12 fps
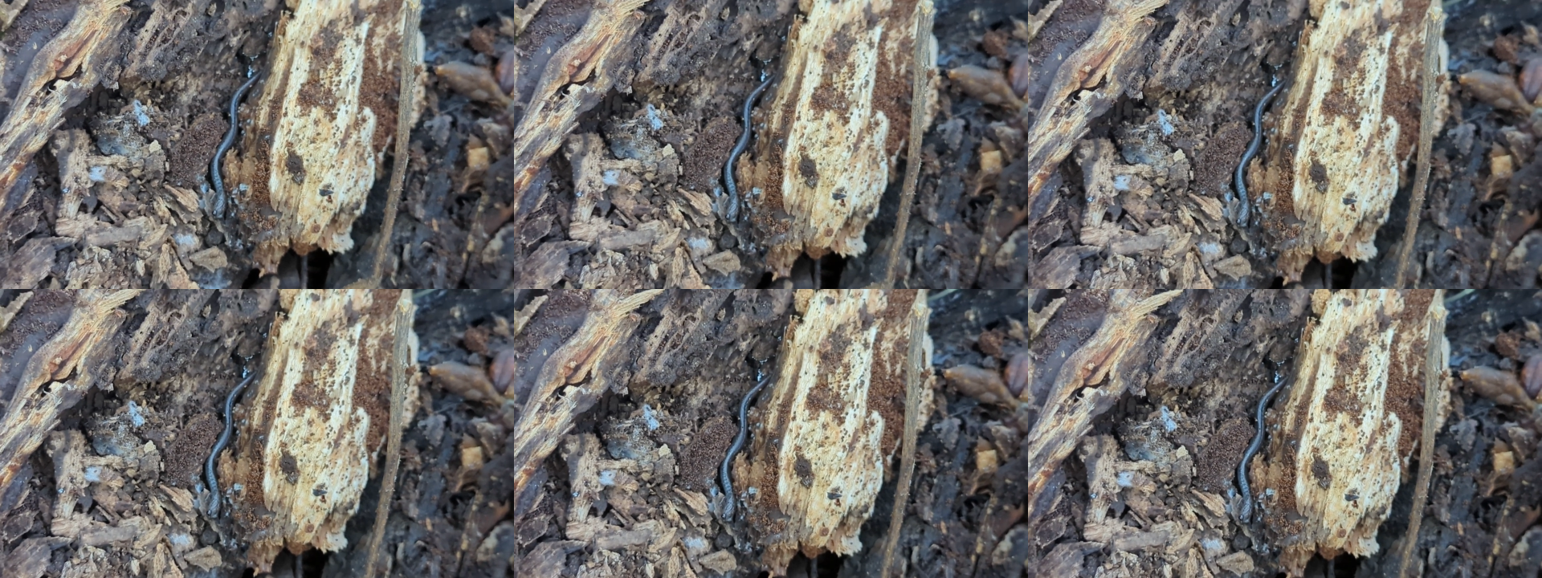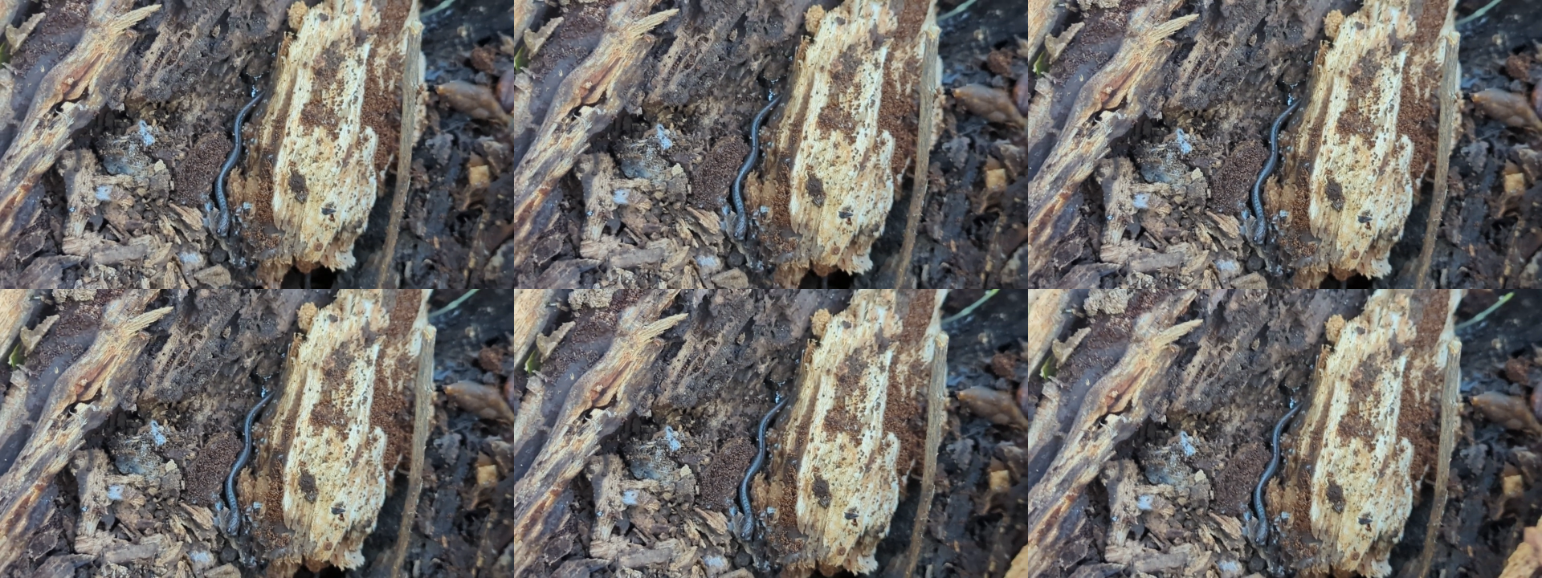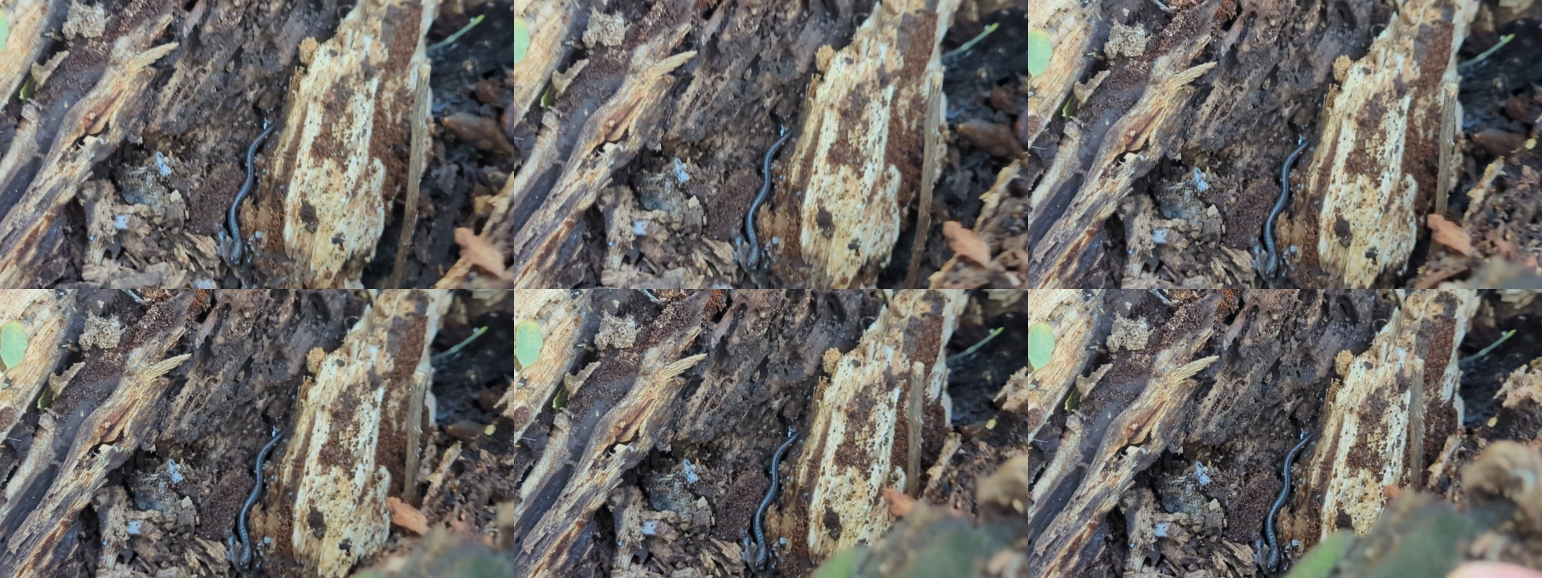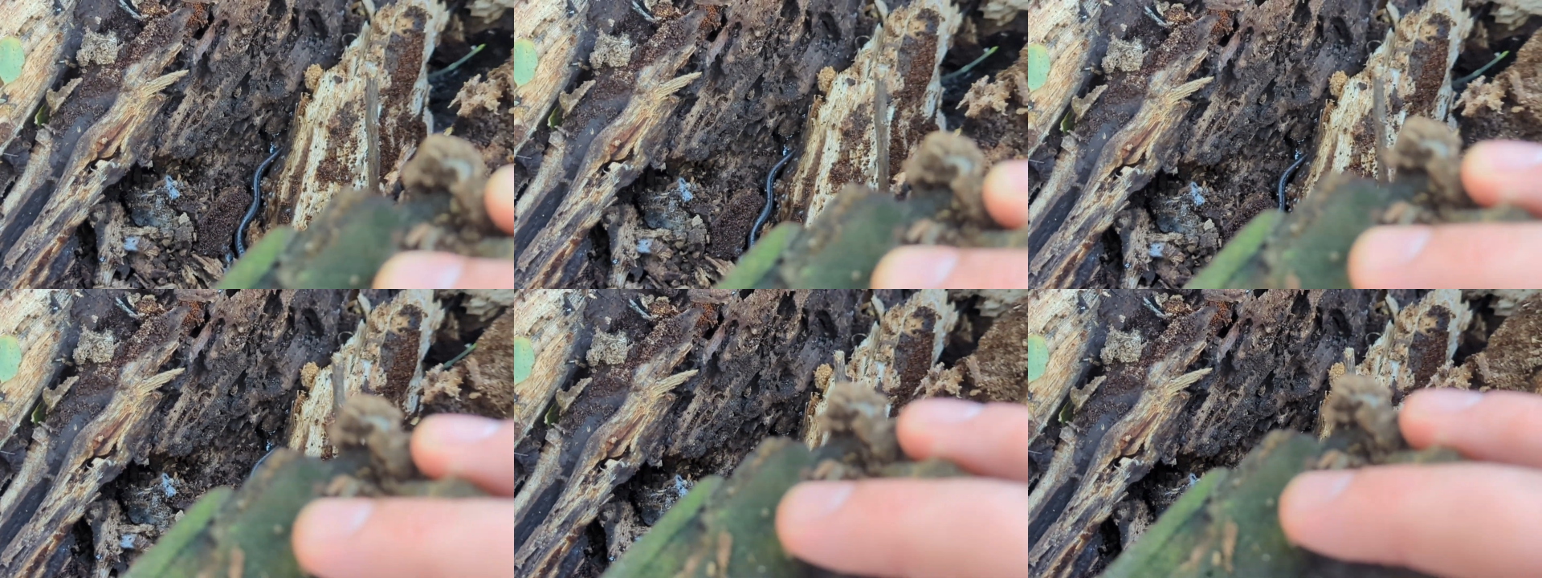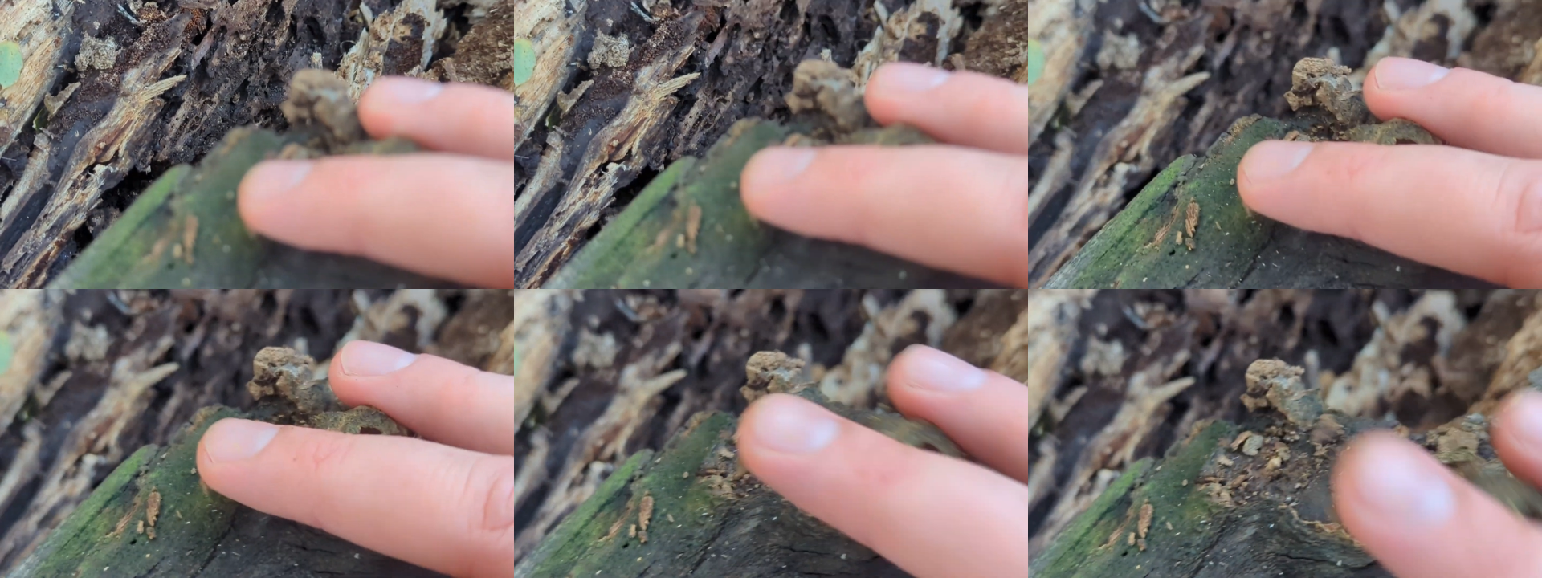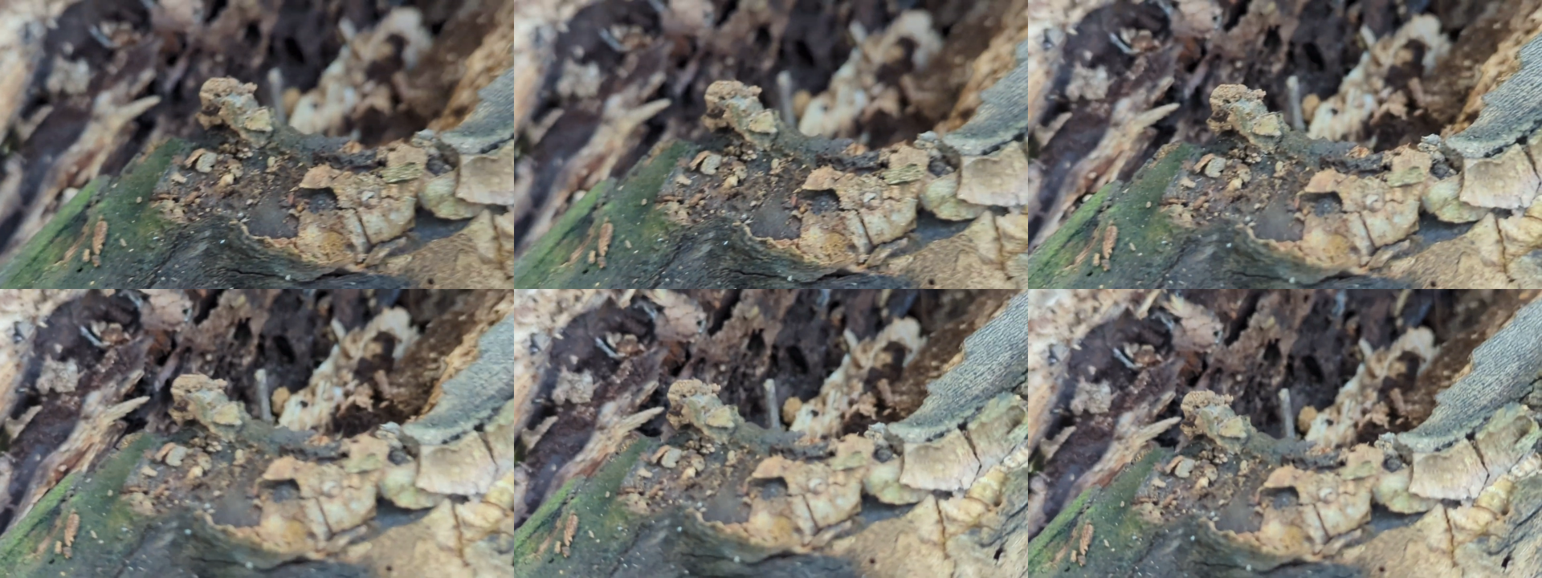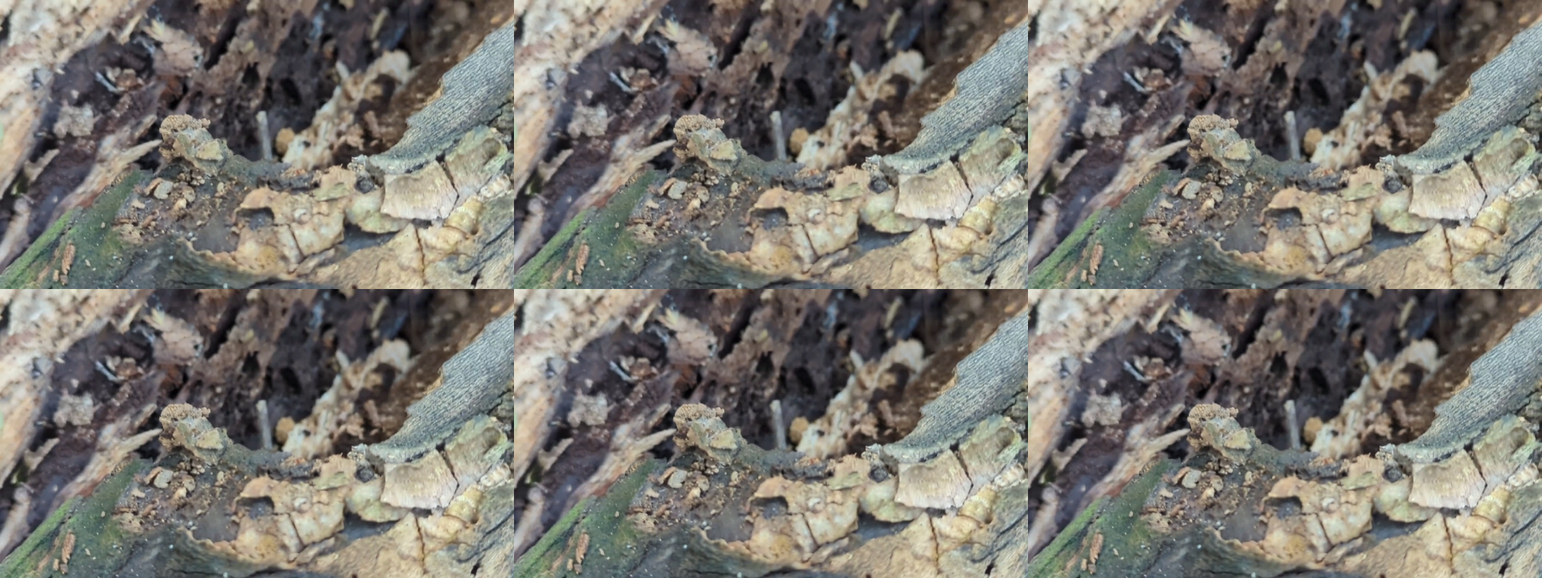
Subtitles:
No face is visible, so there are no lips to read.